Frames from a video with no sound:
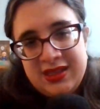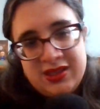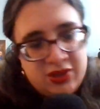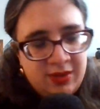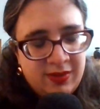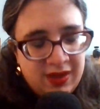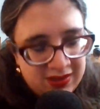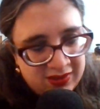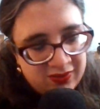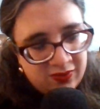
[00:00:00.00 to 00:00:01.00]
stray
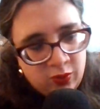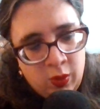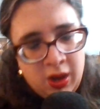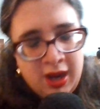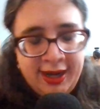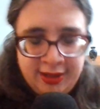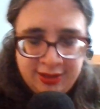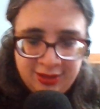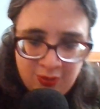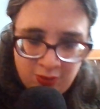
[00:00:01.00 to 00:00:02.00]
pieces of
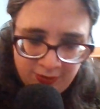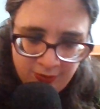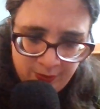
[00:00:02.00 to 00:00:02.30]
wire or